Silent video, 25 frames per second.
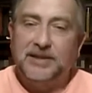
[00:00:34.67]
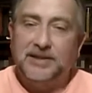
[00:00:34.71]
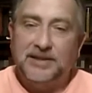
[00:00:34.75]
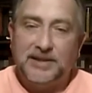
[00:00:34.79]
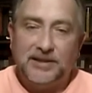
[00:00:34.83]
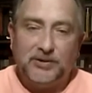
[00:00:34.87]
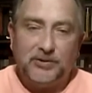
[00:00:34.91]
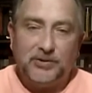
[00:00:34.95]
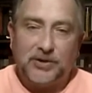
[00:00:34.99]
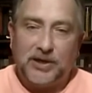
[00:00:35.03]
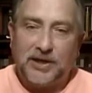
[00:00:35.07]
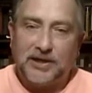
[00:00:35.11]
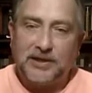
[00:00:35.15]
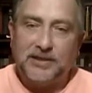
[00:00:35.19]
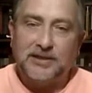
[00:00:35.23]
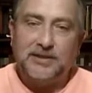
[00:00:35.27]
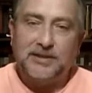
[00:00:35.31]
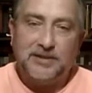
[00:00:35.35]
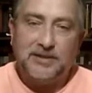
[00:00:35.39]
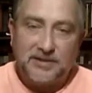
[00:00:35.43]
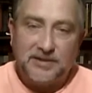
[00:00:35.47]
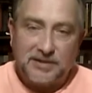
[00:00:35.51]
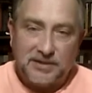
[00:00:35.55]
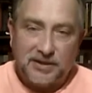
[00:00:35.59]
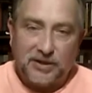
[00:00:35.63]
That's right,
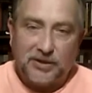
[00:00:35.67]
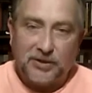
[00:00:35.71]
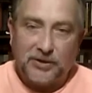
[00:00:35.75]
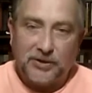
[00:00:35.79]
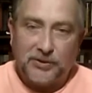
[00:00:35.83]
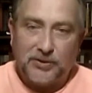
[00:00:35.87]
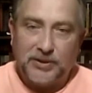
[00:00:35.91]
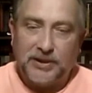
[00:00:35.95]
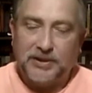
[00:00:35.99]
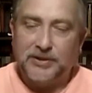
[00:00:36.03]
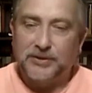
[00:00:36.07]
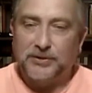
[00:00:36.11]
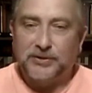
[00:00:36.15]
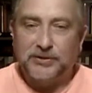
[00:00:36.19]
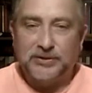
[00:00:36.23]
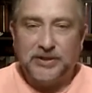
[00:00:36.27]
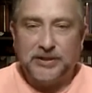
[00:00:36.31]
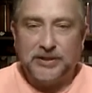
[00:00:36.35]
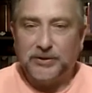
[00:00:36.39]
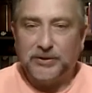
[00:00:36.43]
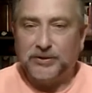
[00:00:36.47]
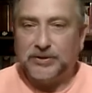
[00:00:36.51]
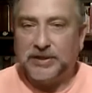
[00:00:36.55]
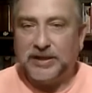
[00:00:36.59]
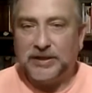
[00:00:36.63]
coloring. It's
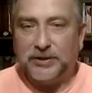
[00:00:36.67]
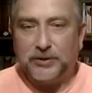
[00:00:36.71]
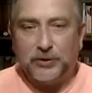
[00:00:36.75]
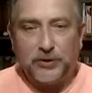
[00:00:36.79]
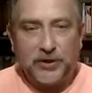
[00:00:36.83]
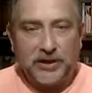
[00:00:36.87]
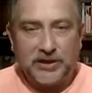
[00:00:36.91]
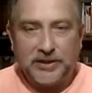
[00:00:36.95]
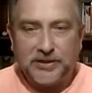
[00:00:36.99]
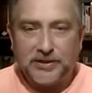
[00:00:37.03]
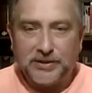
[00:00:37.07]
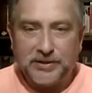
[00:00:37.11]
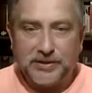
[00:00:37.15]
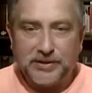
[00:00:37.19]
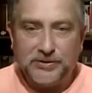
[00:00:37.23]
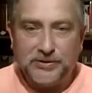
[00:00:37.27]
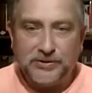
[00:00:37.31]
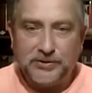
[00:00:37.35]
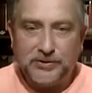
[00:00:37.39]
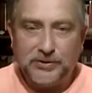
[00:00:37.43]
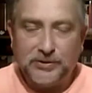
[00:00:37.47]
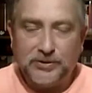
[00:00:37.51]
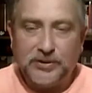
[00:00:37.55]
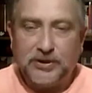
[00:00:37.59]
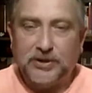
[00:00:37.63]
like you take
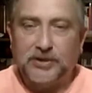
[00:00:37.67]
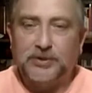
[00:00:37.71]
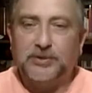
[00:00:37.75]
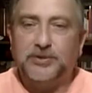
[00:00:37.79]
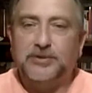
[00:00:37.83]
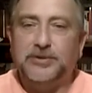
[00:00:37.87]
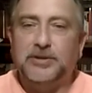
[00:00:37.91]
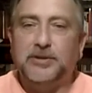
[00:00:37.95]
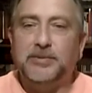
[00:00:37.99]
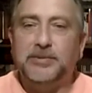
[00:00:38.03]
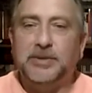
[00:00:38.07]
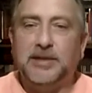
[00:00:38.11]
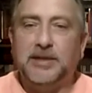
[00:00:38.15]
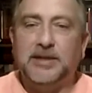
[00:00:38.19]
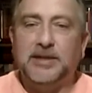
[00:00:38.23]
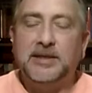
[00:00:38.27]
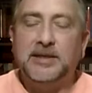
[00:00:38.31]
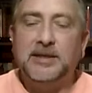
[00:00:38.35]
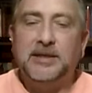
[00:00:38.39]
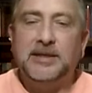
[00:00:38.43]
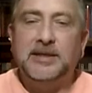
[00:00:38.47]
crayons and you color something.